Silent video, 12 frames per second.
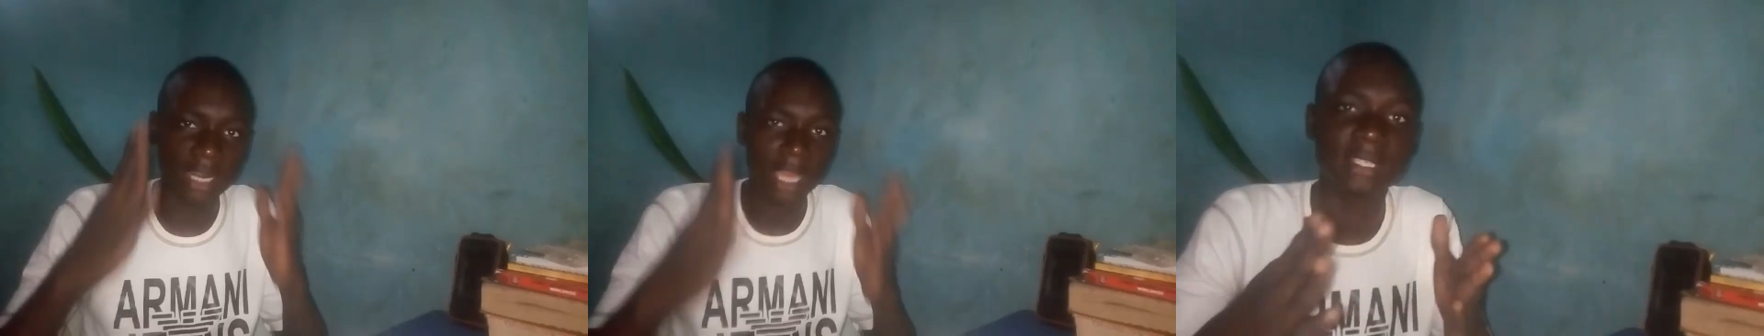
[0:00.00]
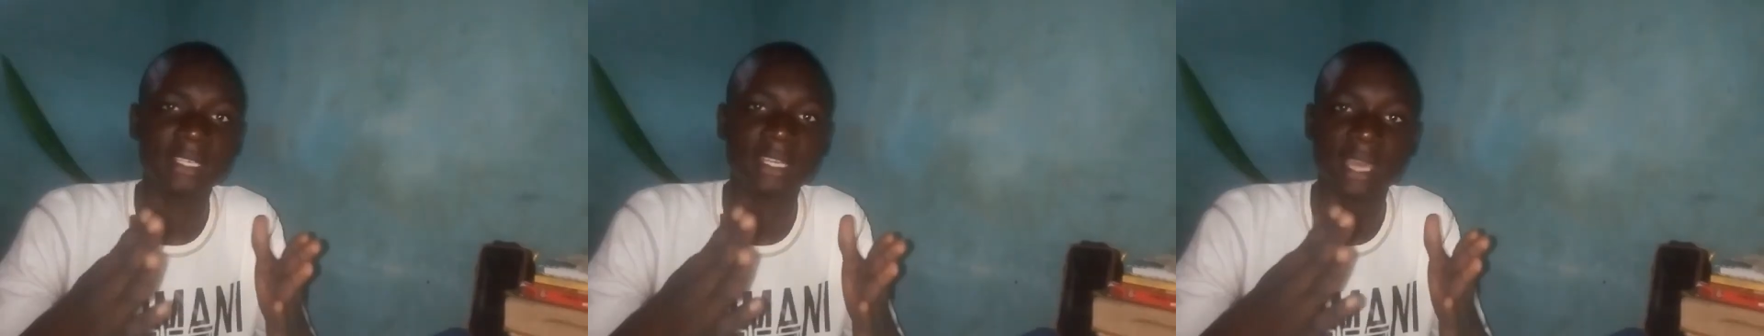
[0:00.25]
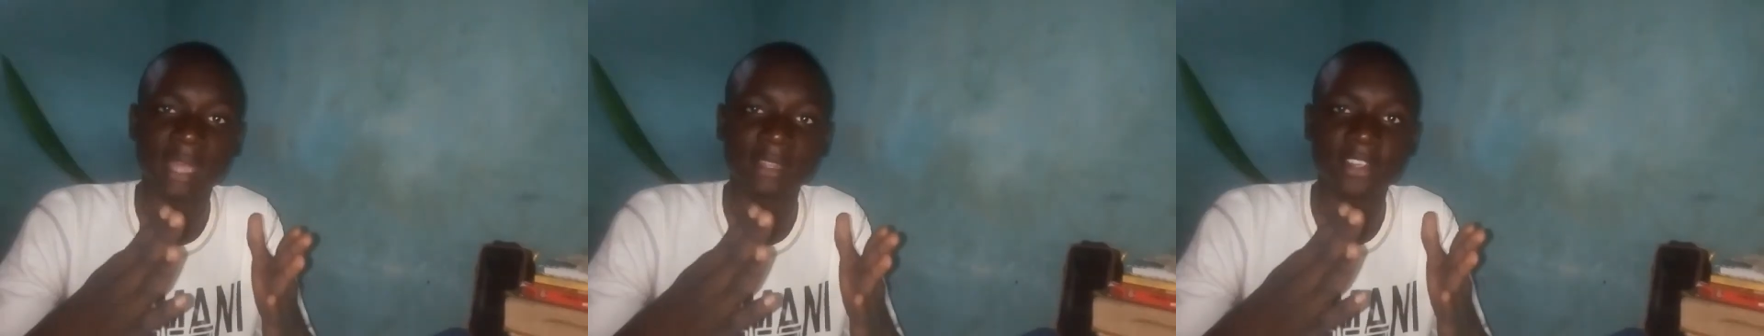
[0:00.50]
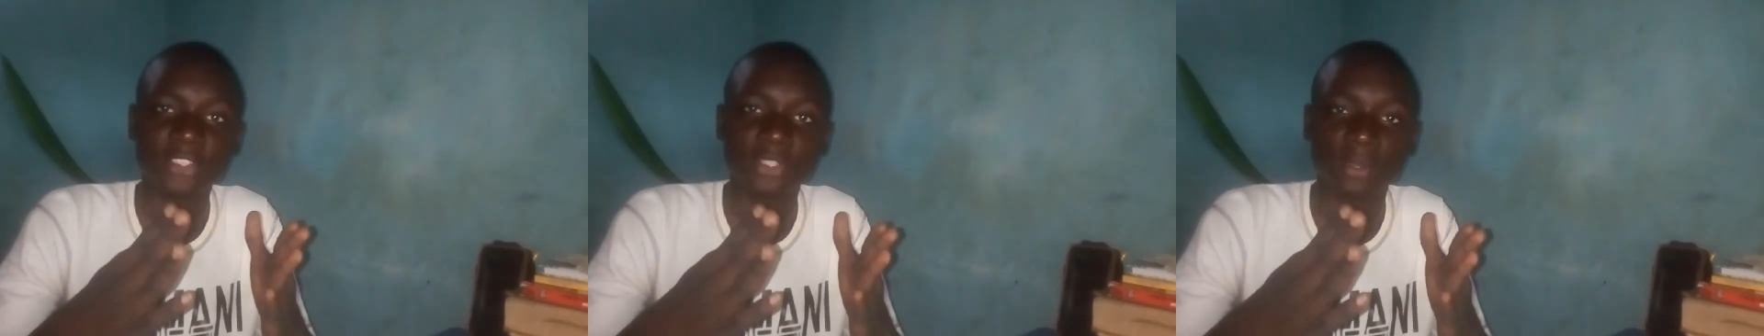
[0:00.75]
grabs the
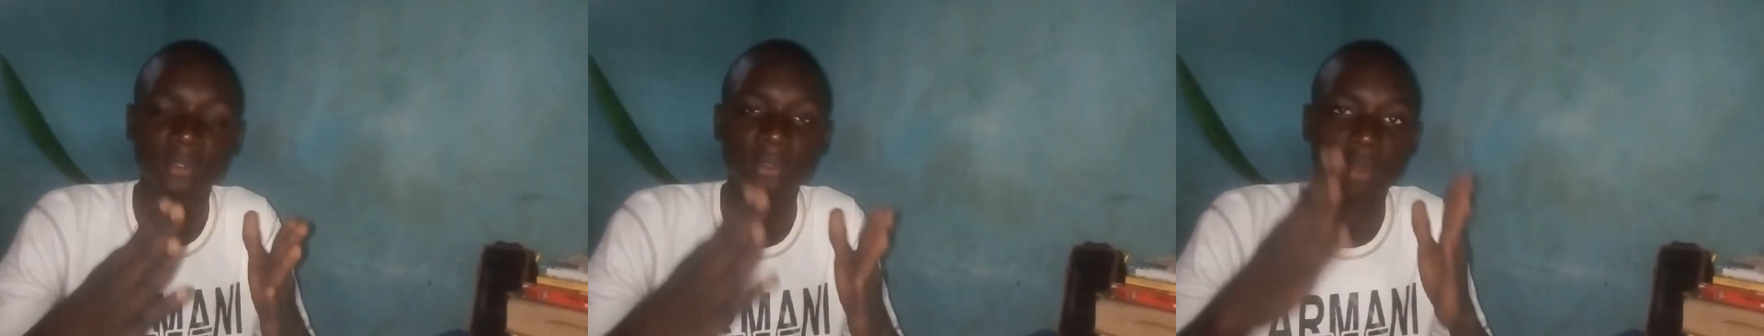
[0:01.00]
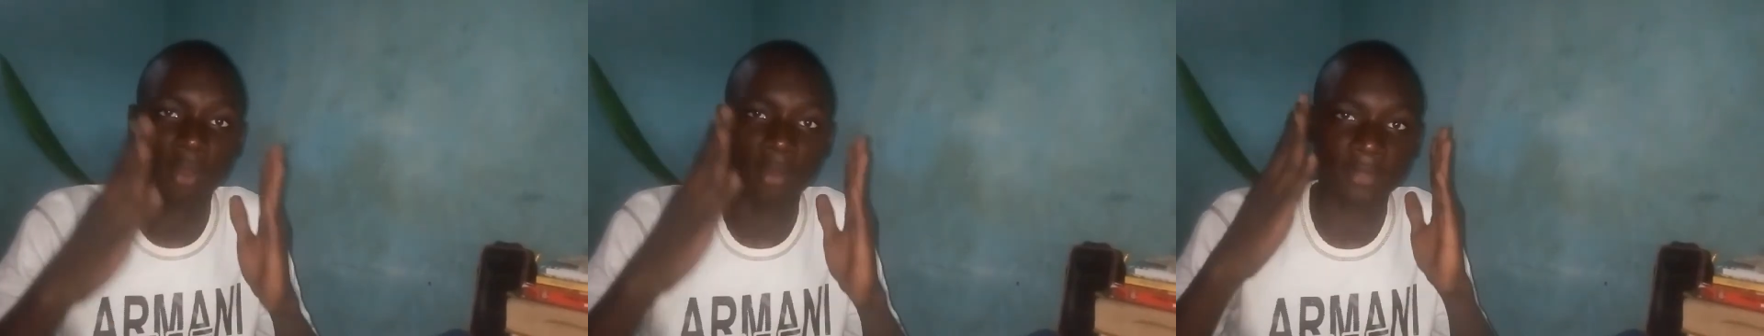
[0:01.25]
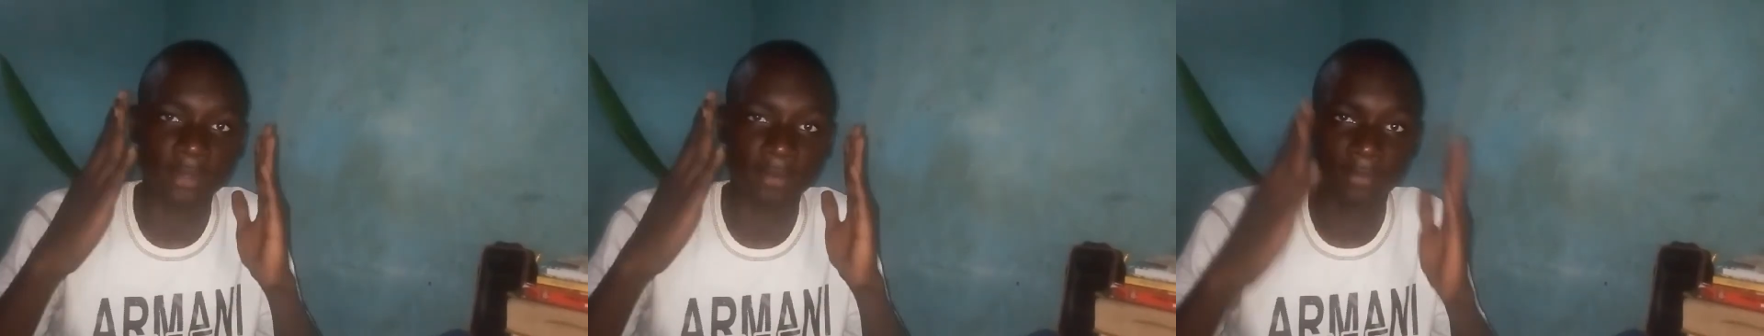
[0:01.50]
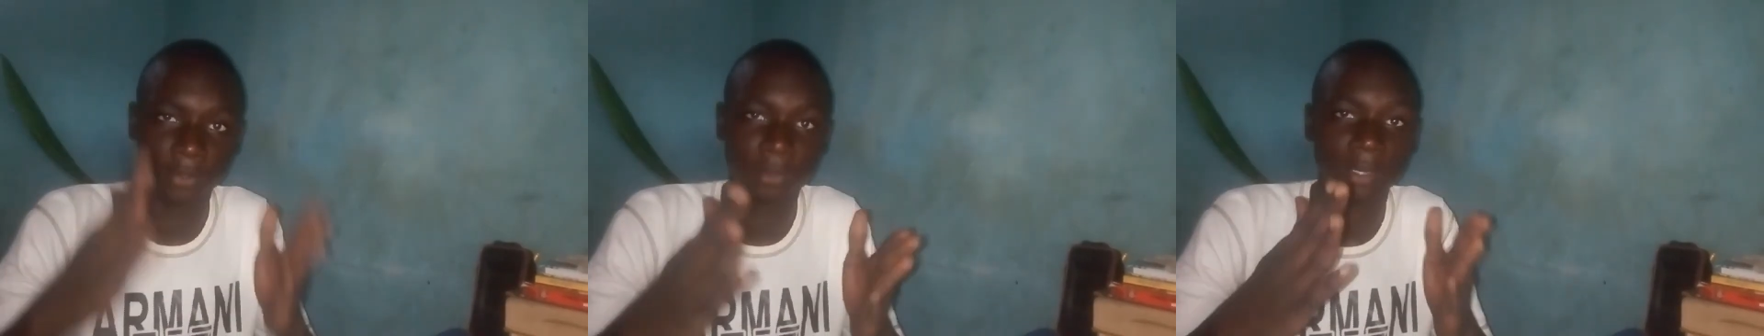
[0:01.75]
attention of the
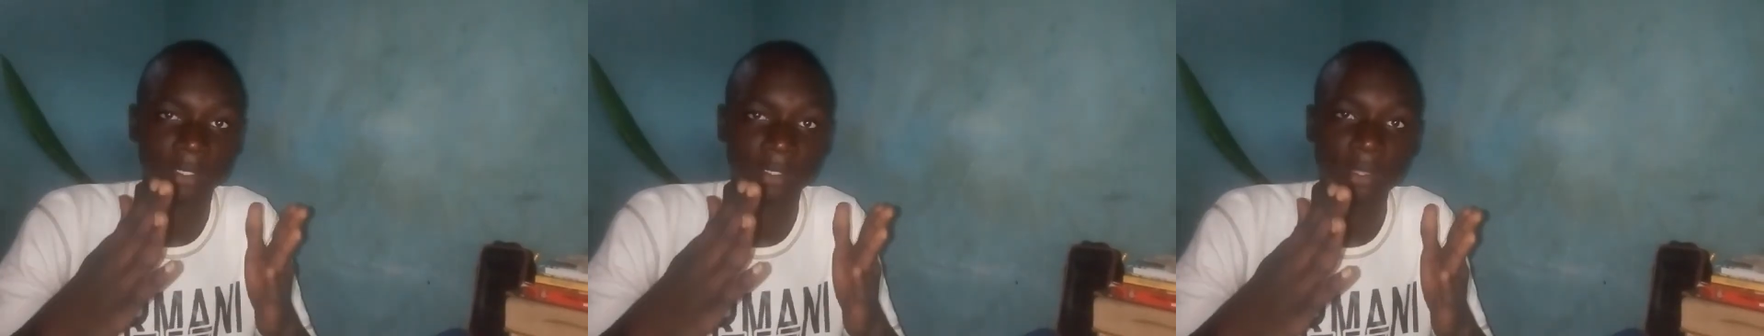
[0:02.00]
viewer.